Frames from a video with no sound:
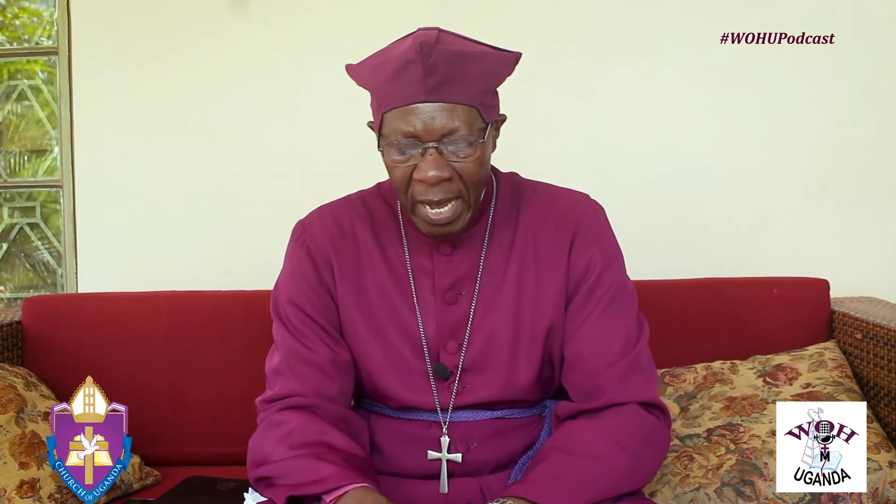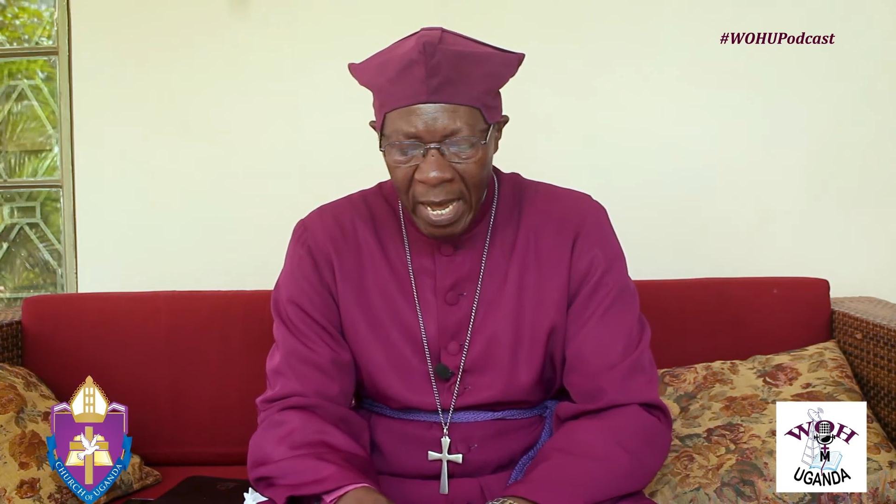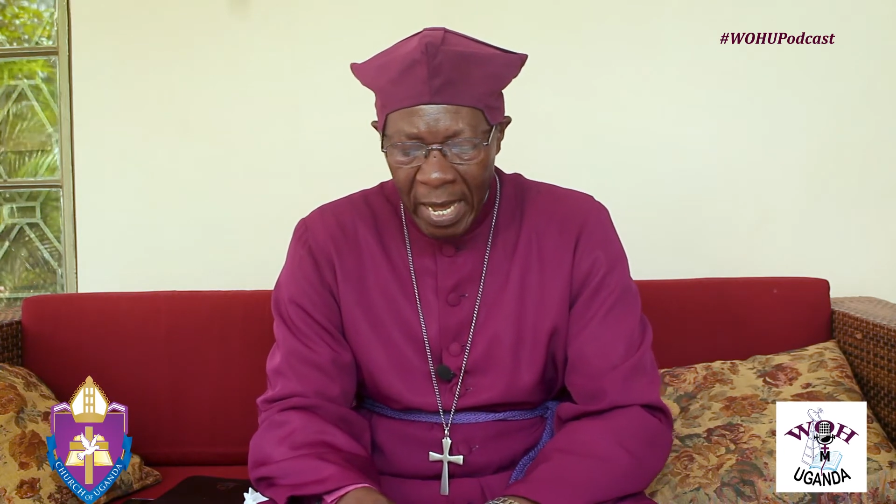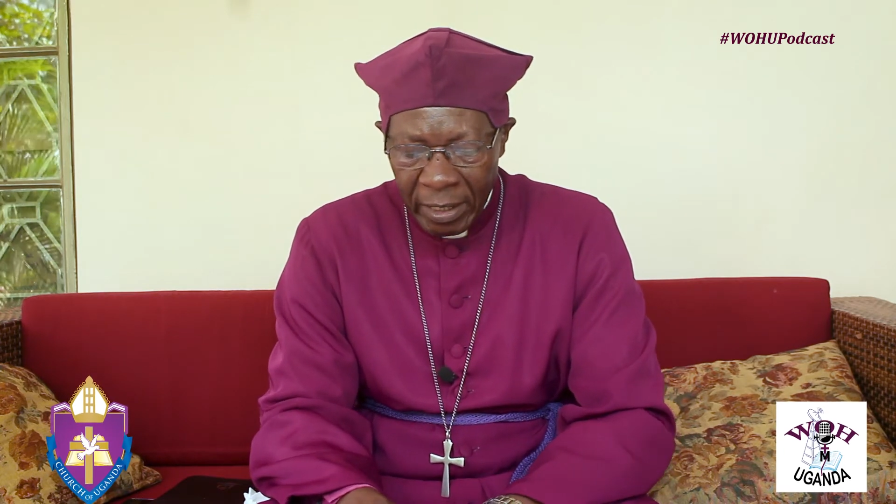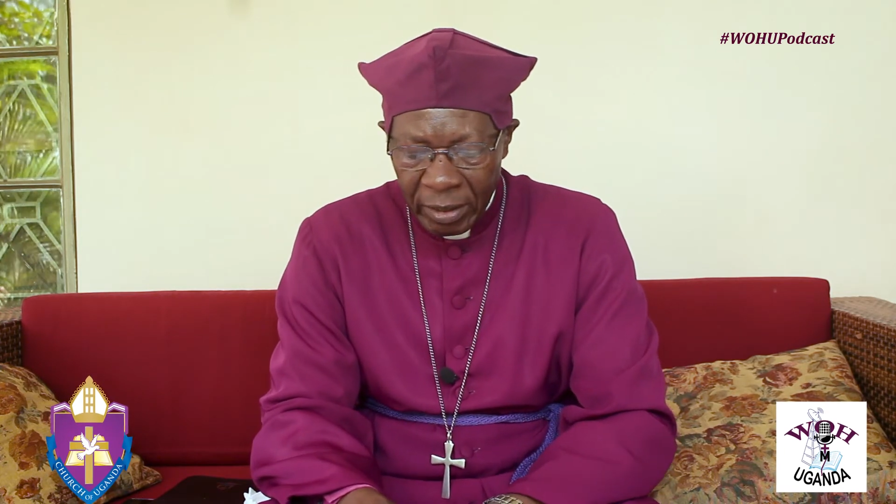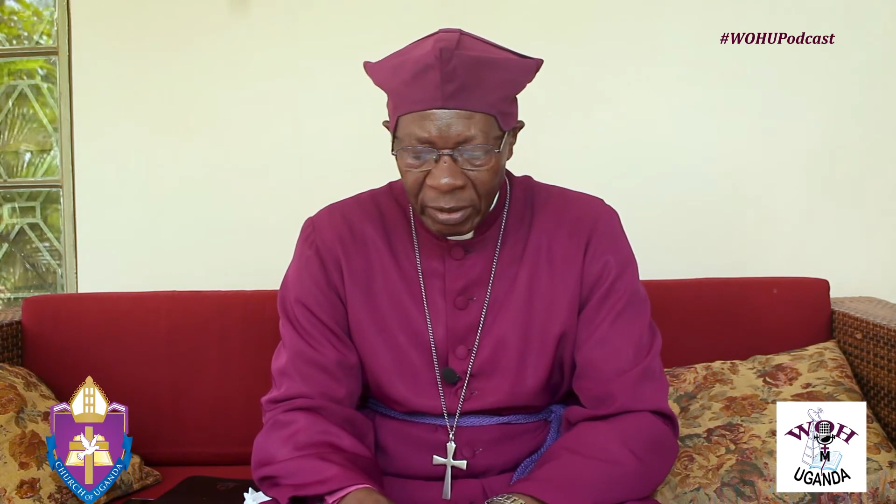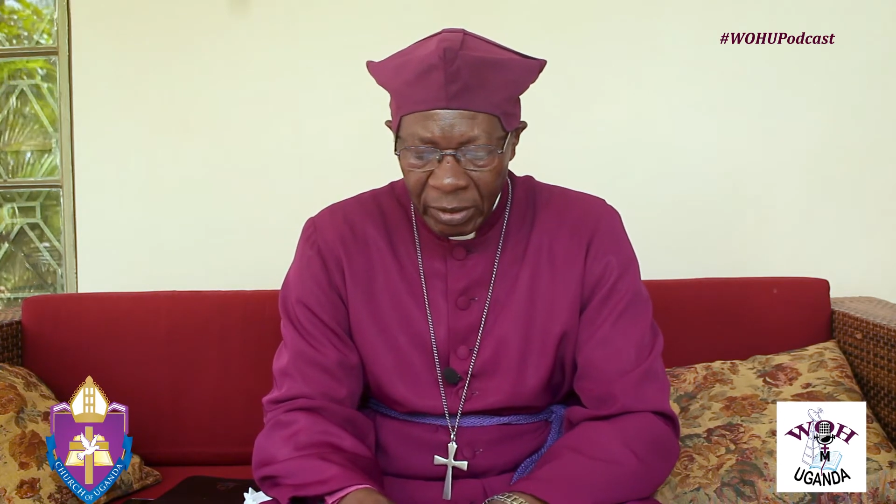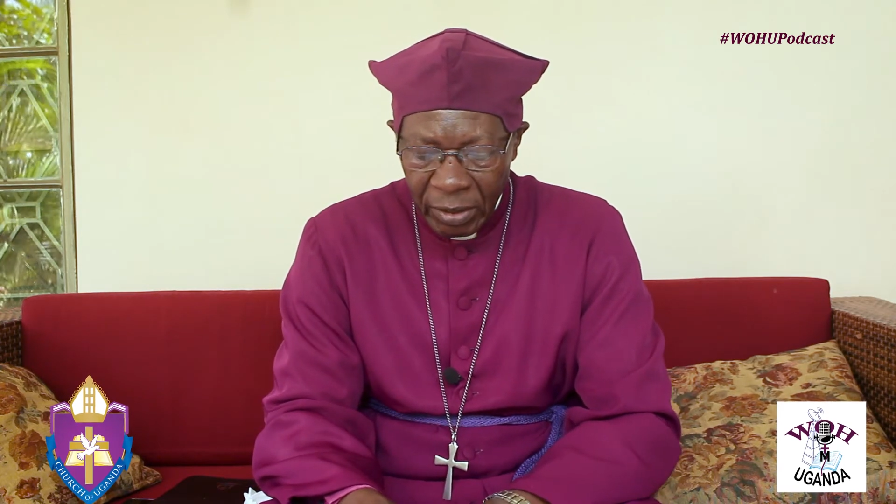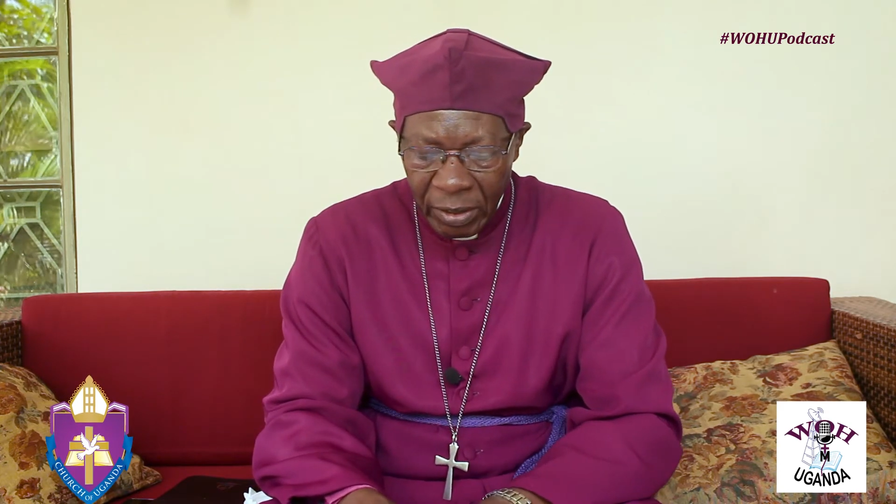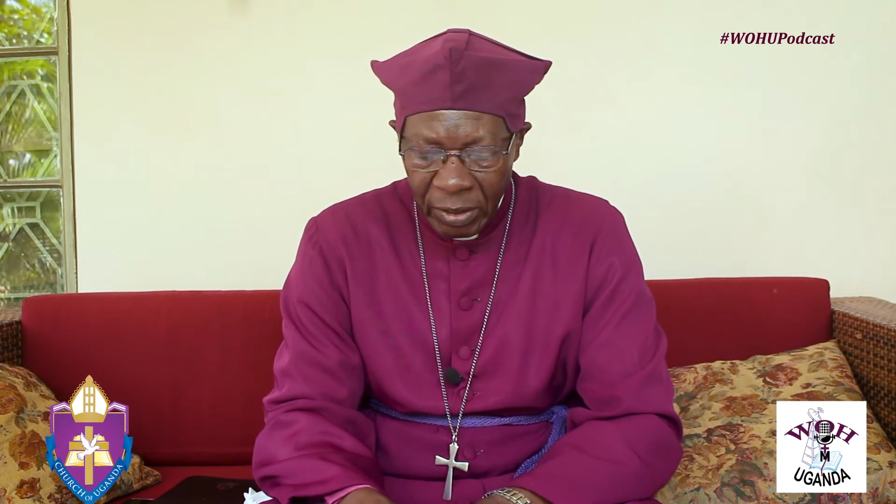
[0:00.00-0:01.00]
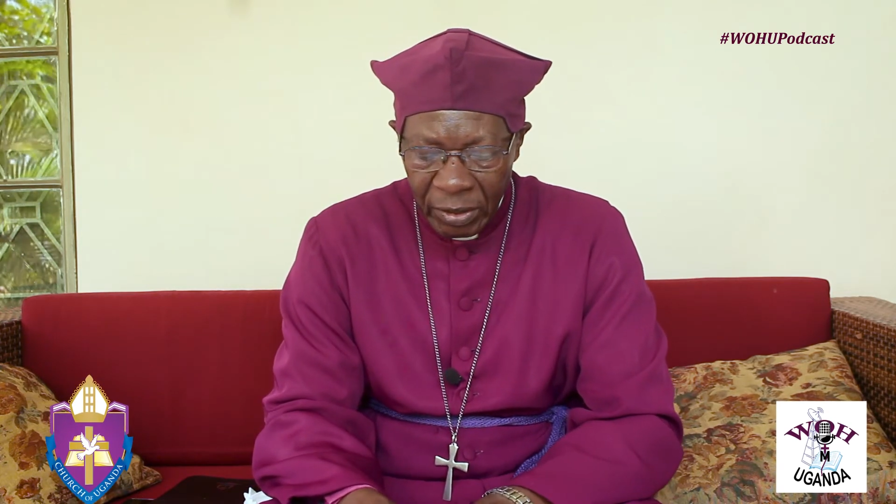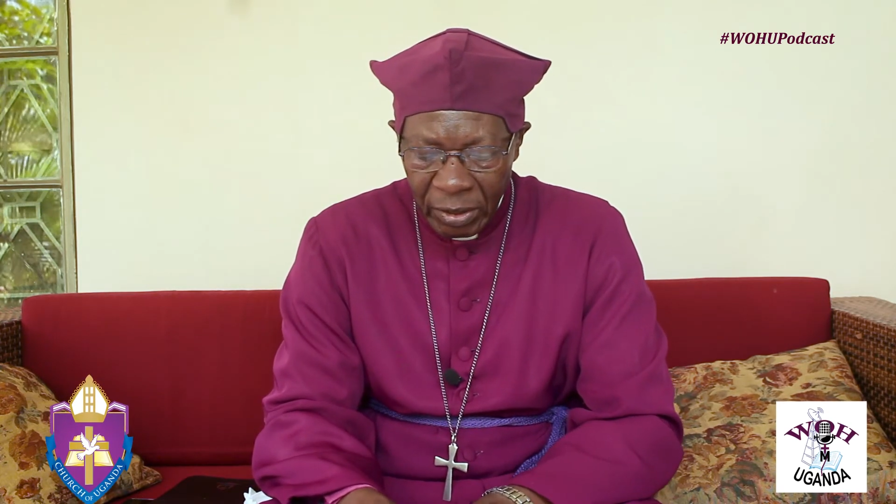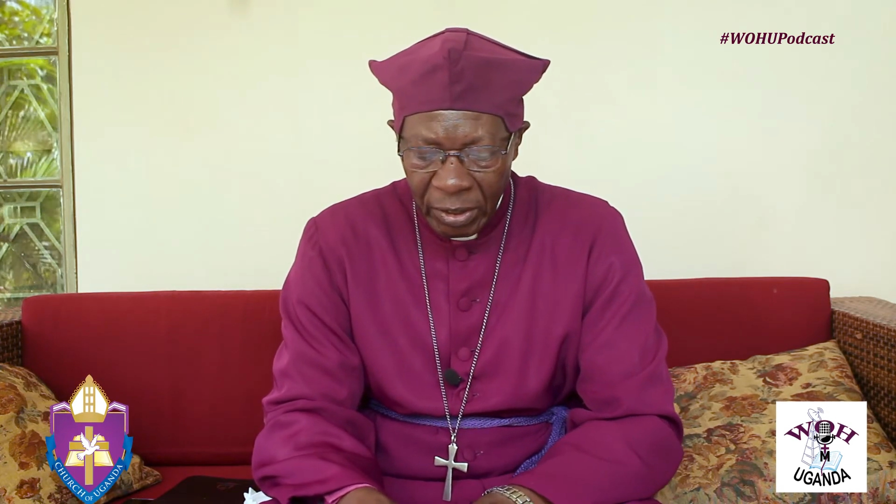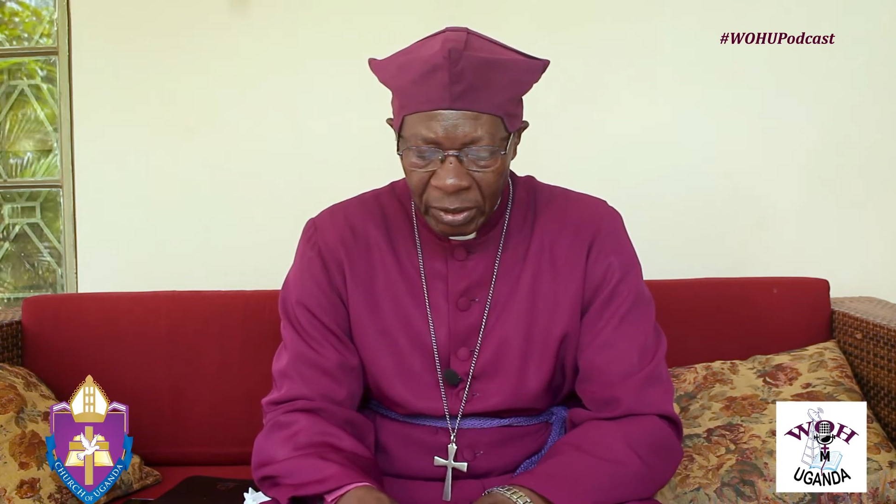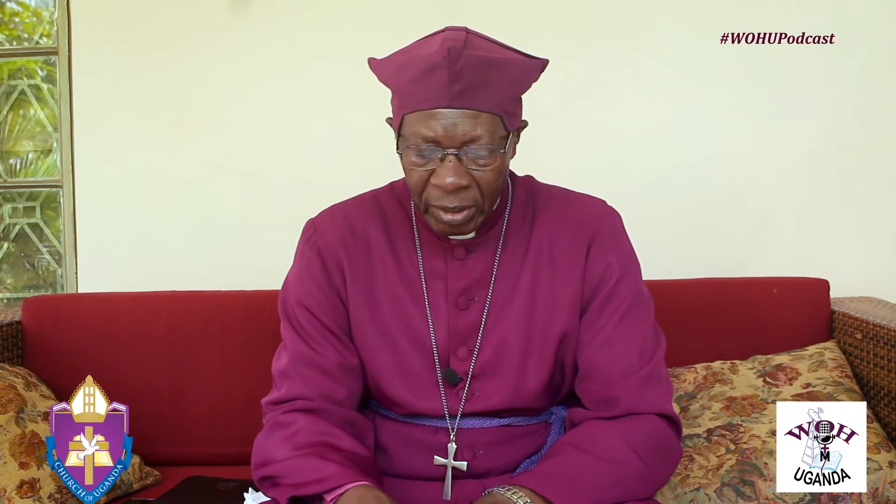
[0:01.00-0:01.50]
and
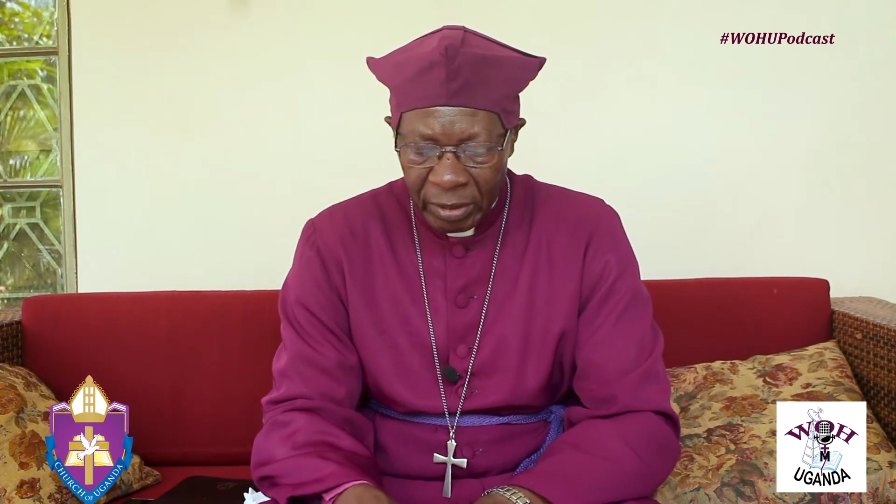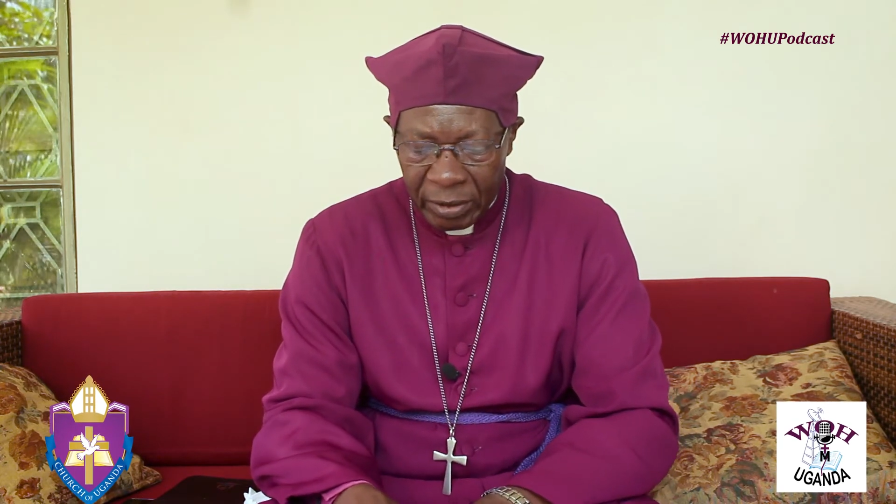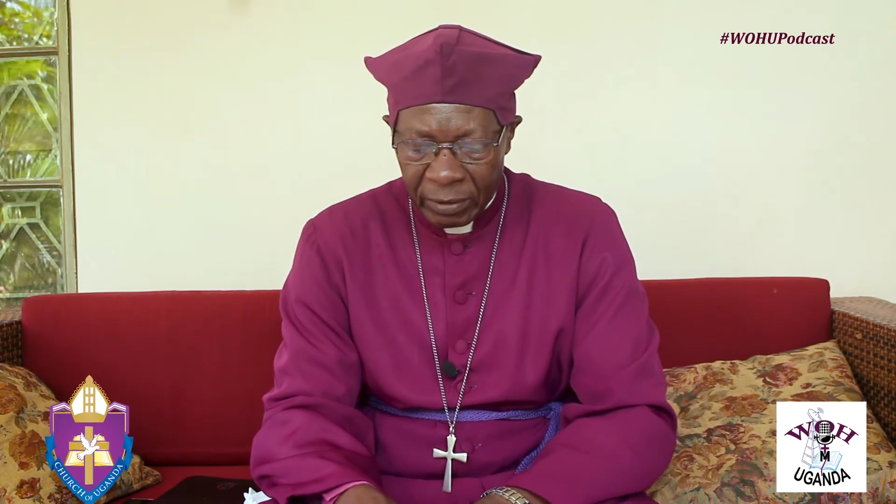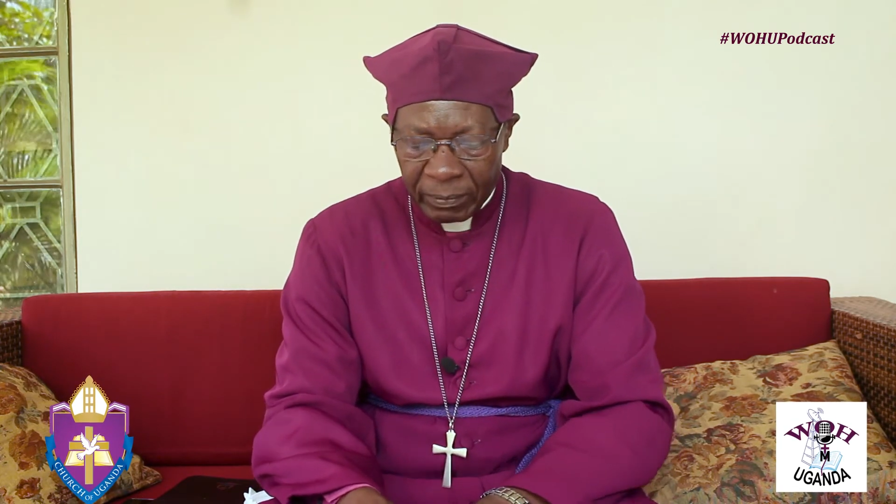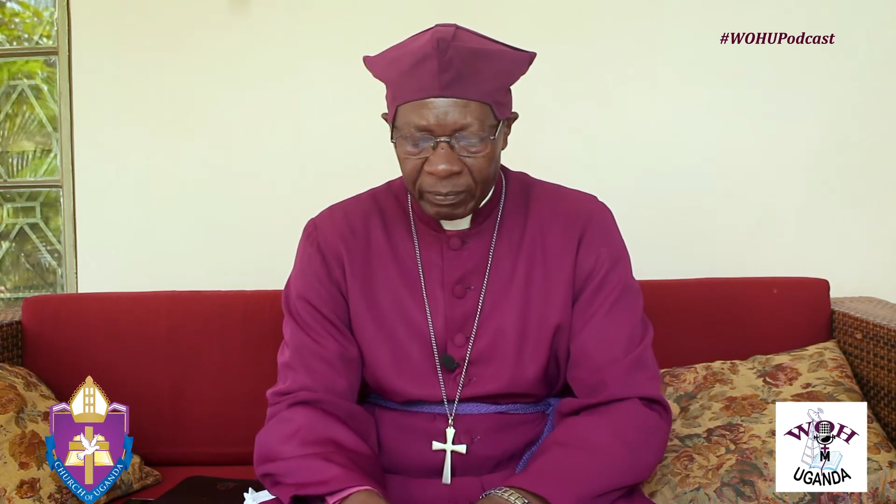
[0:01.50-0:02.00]
sisters.